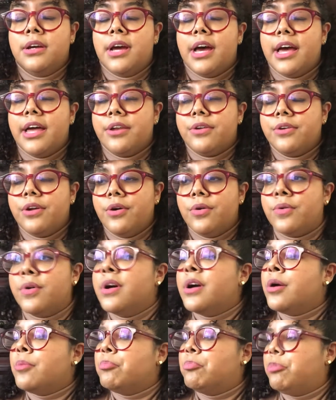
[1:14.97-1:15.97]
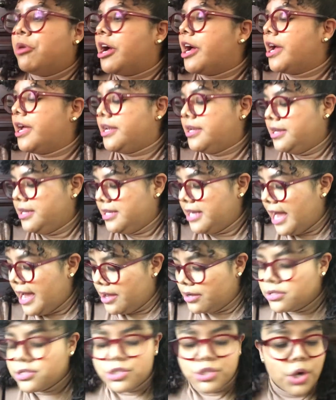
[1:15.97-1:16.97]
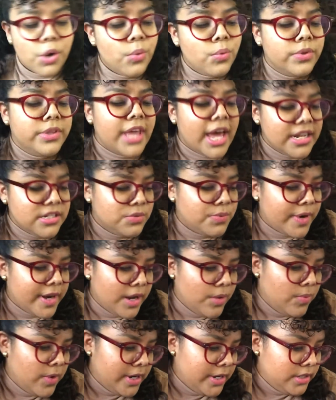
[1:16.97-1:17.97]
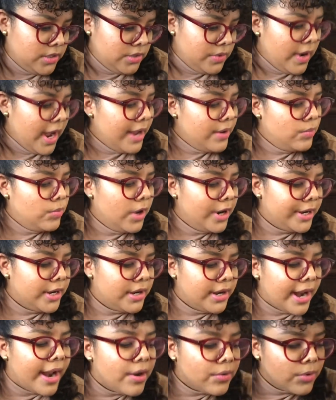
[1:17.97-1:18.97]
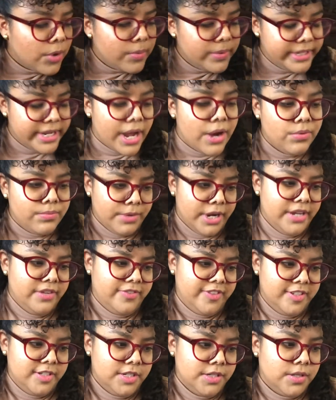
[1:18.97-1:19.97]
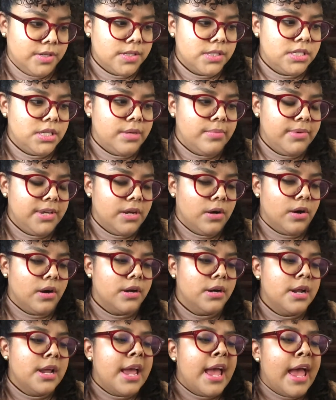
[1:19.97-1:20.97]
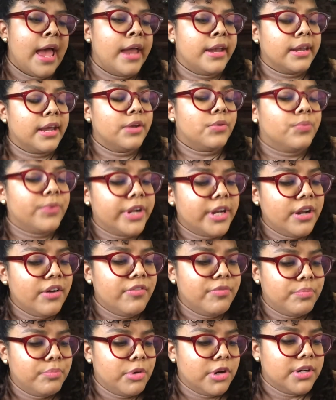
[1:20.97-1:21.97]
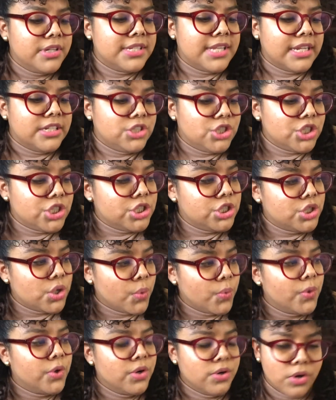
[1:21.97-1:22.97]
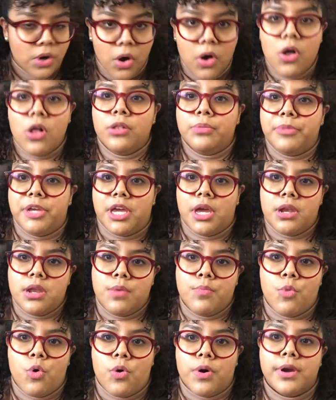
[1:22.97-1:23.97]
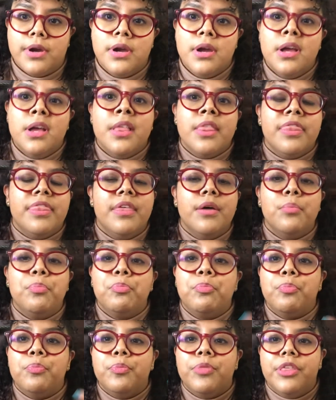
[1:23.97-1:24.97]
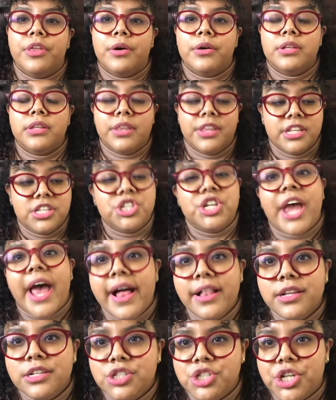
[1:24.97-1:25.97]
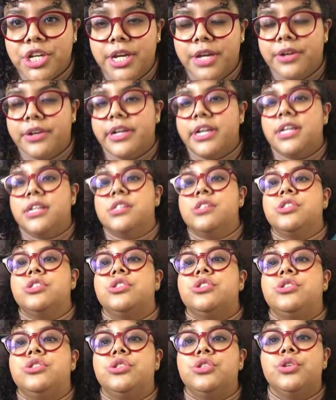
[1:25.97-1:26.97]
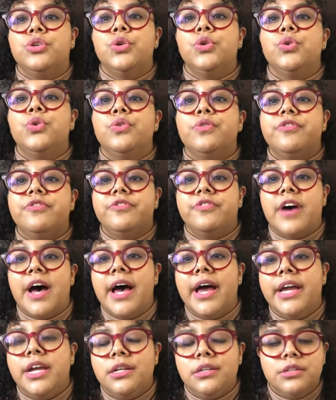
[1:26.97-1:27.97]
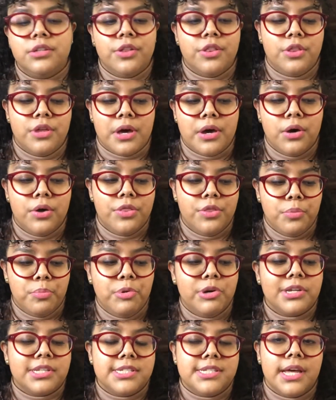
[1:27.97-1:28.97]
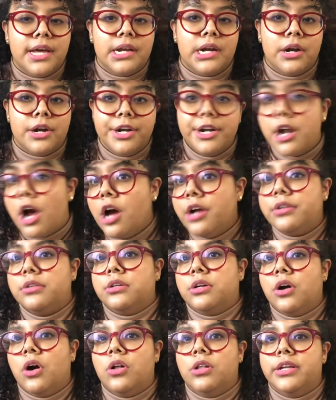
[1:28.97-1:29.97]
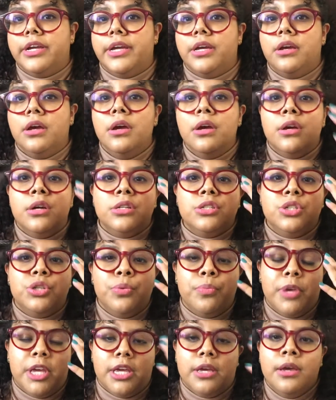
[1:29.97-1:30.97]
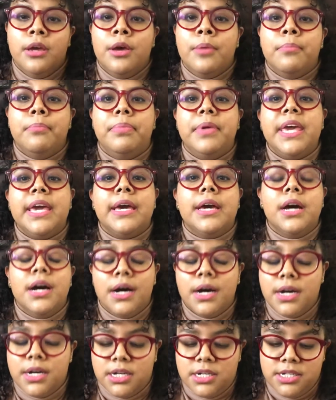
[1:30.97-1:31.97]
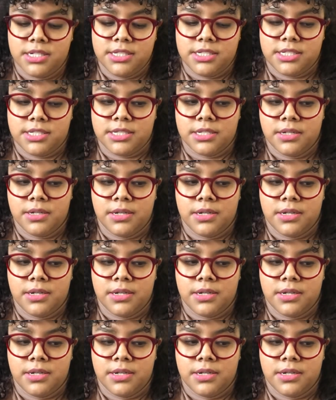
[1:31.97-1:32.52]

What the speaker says: I don't know. But yeah, so that's what I want to do. I want to narrow down my physical TBR and get rid of books that just don't call me anymore. The challenge here is to find the books that are not calling to me, because